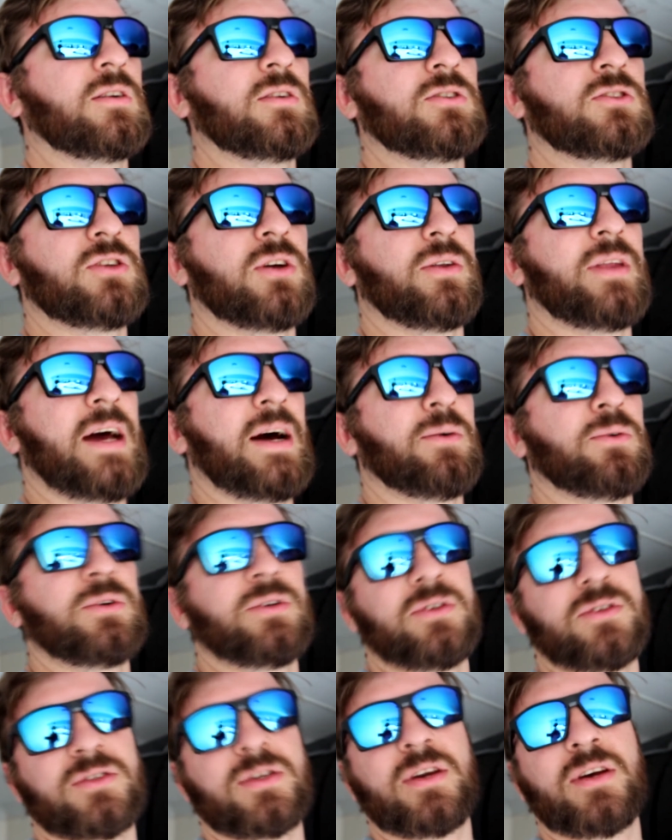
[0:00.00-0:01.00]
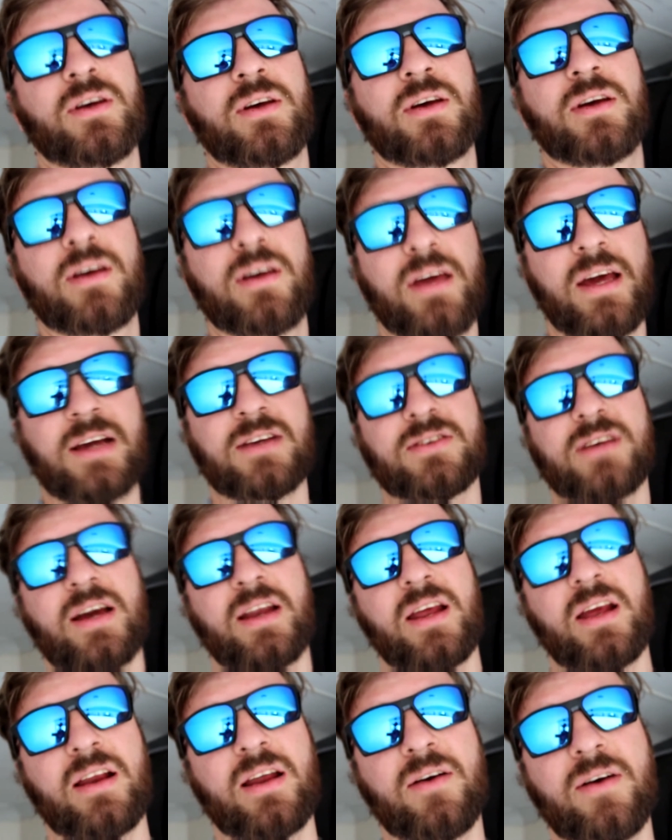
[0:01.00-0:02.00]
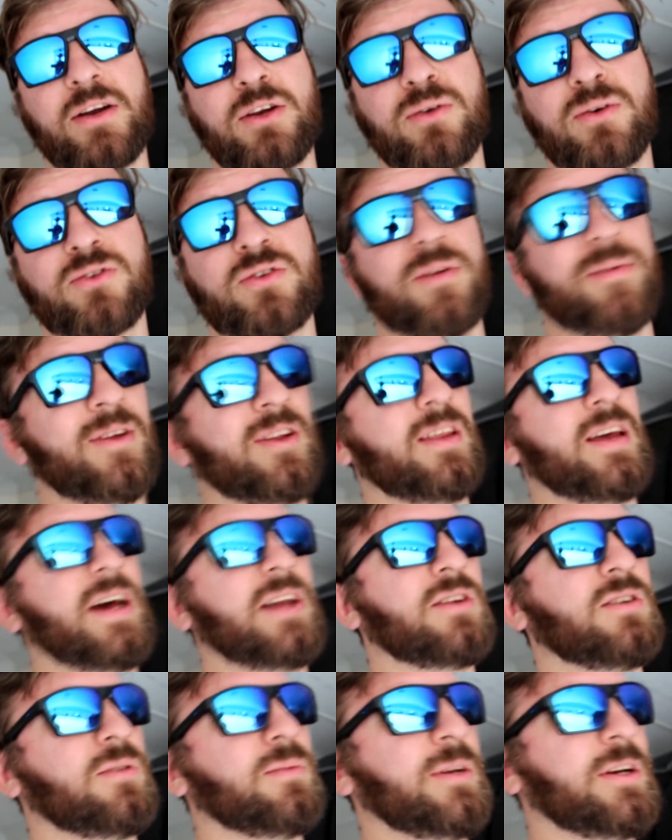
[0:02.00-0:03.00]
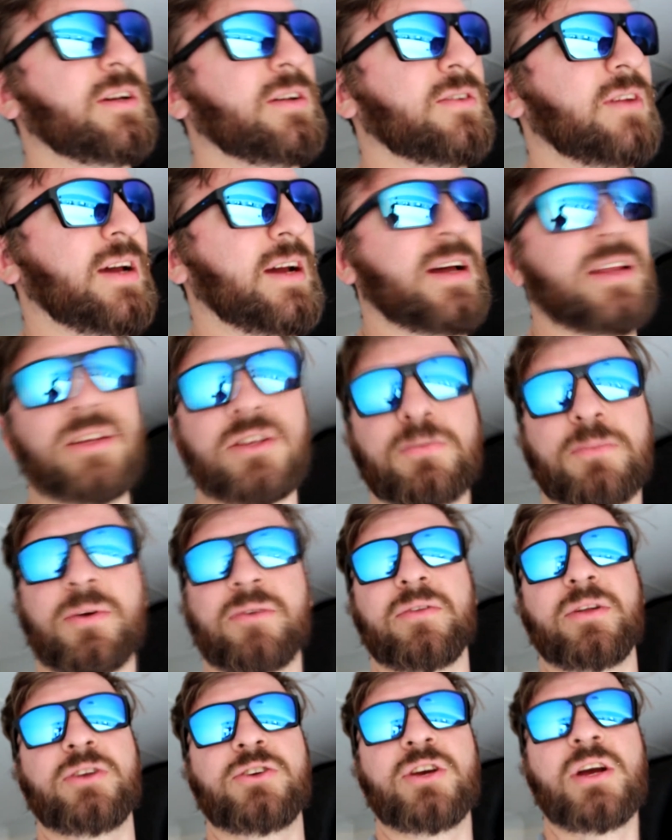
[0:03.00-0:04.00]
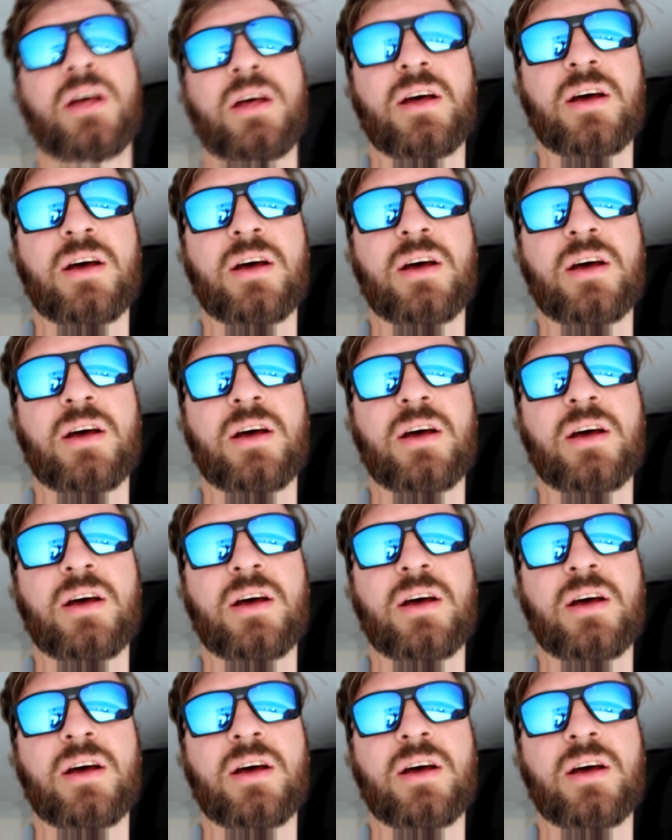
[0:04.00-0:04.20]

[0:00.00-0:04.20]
So that was exciting. Now I do attribute that to because I got the privilege